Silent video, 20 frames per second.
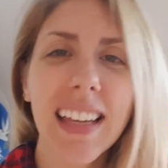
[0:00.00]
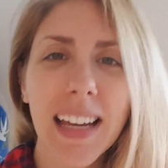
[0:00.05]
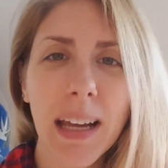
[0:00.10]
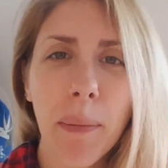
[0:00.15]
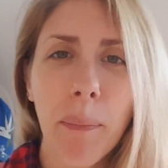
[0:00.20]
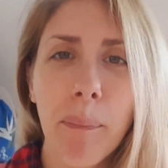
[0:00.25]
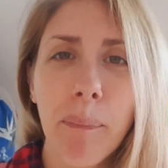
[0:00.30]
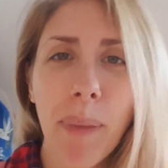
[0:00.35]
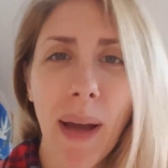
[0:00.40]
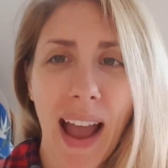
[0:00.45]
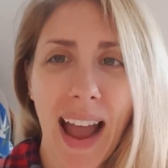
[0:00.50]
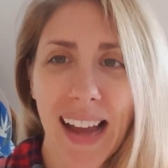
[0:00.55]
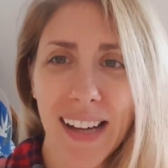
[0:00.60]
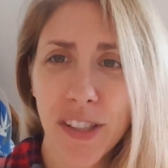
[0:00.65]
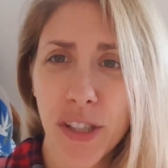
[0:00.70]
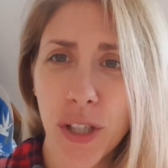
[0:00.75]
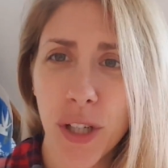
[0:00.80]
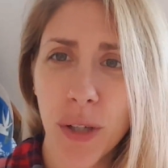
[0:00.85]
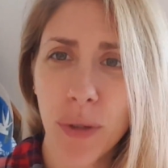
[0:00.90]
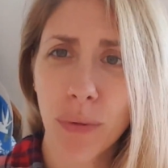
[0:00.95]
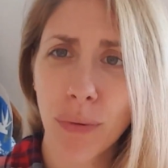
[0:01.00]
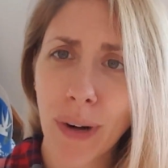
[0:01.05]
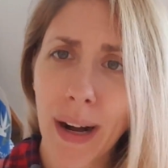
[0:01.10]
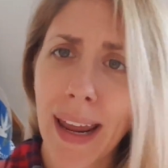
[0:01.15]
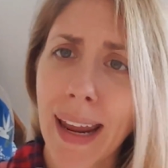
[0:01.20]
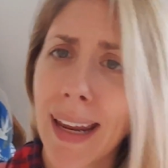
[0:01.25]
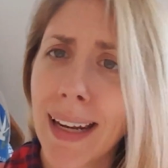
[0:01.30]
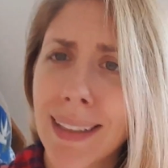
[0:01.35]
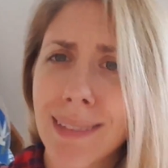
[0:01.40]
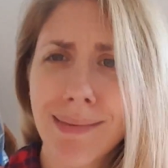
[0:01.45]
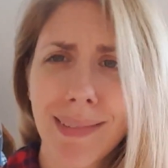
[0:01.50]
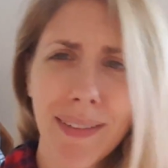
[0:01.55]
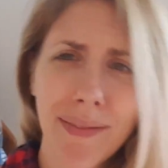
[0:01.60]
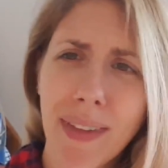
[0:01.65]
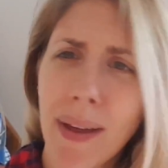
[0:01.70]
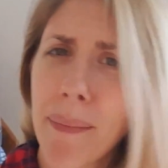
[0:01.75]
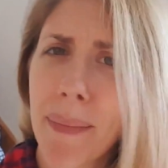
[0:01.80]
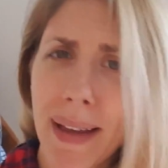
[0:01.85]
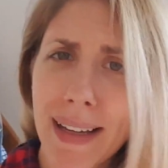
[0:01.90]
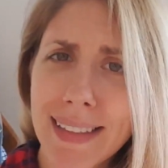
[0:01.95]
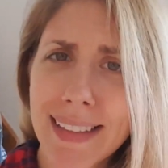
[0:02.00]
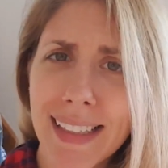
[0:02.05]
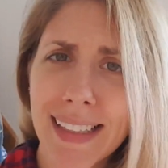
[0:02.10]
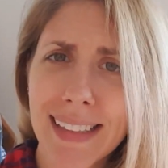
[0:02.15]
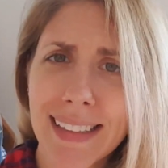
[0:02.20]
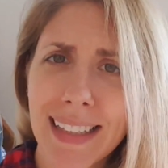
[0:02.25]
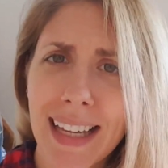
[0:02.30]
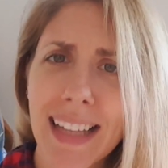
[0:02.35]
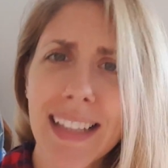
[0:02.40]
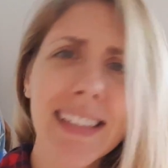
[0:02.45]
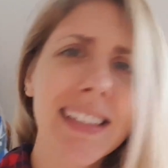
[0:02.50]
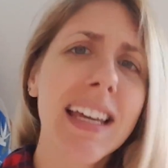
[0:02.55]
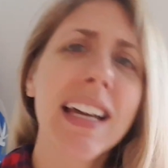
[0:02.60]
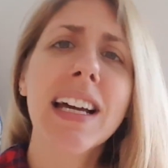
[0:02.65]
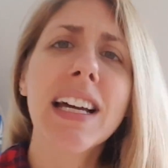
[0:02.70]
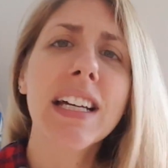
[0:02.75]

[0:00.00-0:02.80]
like patchy rain, if that makes any sense.